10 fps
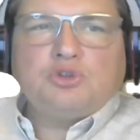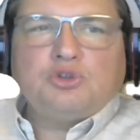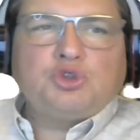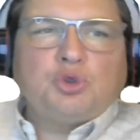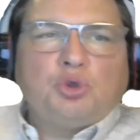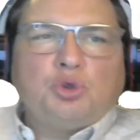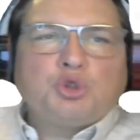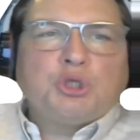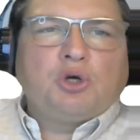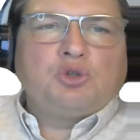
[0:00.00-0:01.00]
on to
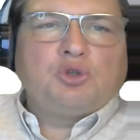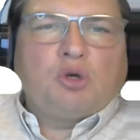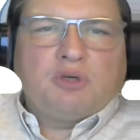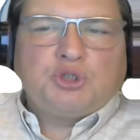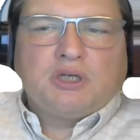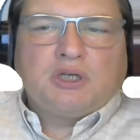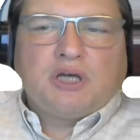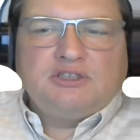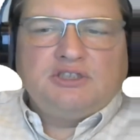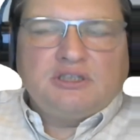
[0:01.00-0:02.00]
trigonometric
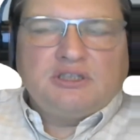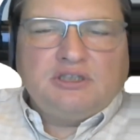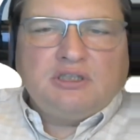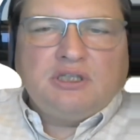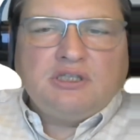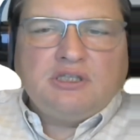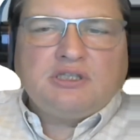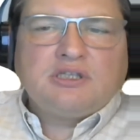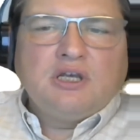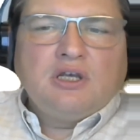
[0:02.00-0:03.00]

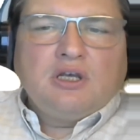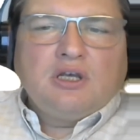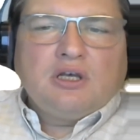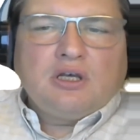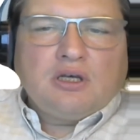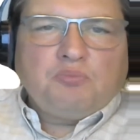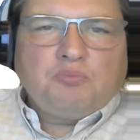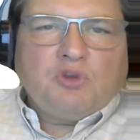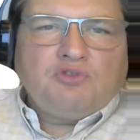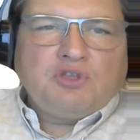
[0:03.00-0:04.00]
identities.
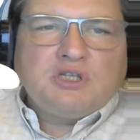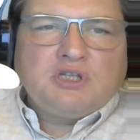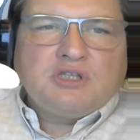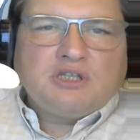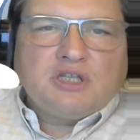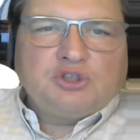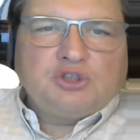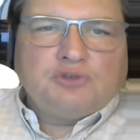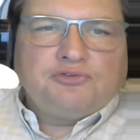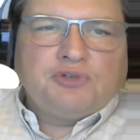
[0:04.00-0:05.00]
This is a
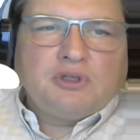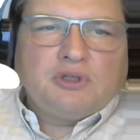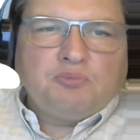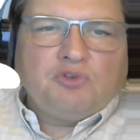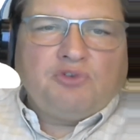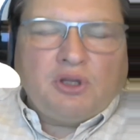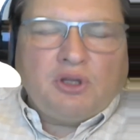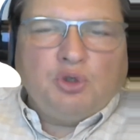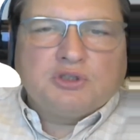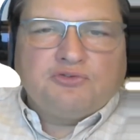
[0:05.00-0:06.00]
set of
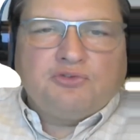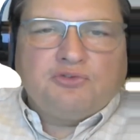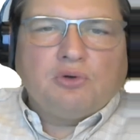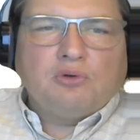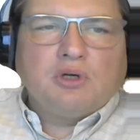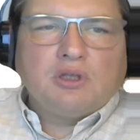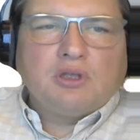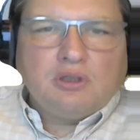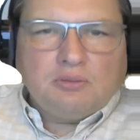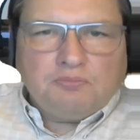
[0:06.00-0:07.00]
very useful
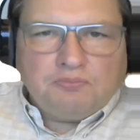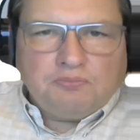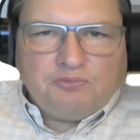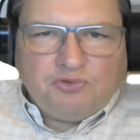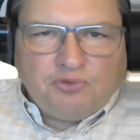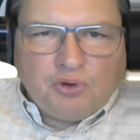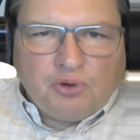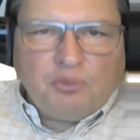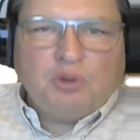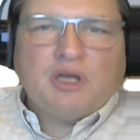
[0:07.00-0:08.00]

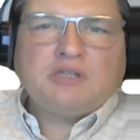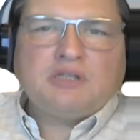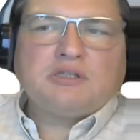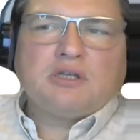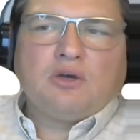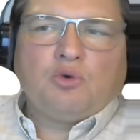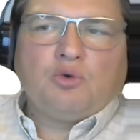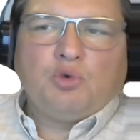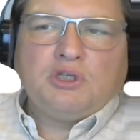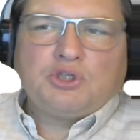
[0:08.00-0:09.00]
formulas,
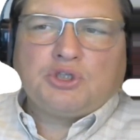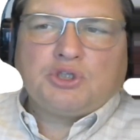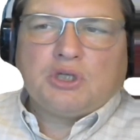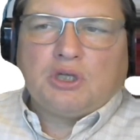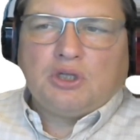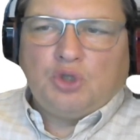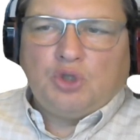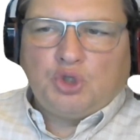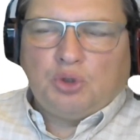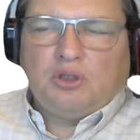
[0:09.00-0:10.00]
which
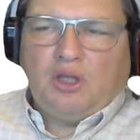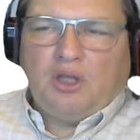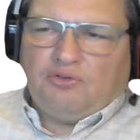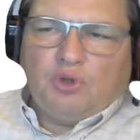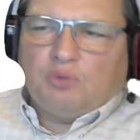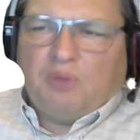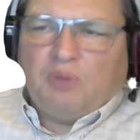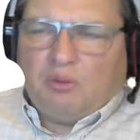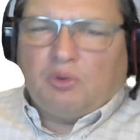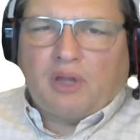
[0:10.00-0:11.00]
you should, if not
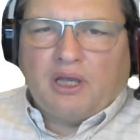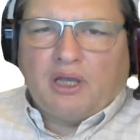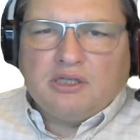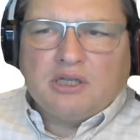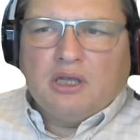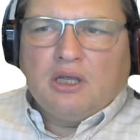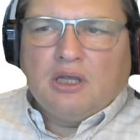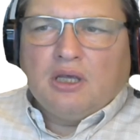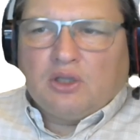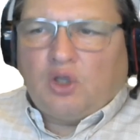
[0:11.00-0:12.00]
memorize,
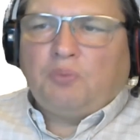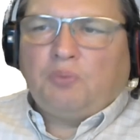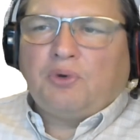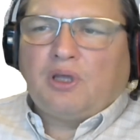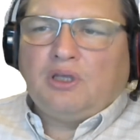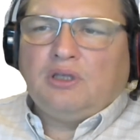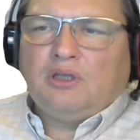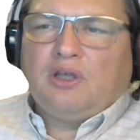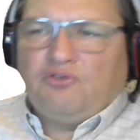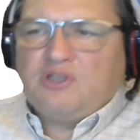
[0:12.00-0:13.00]
keep
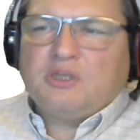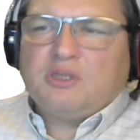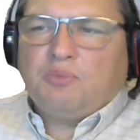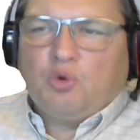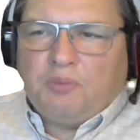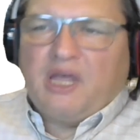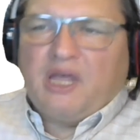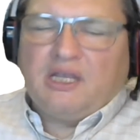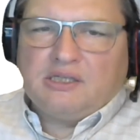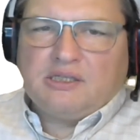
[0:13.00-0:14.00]
in a visible
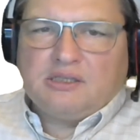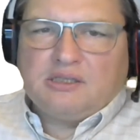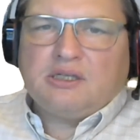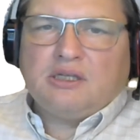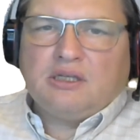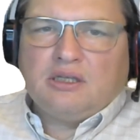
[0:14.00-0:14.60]
place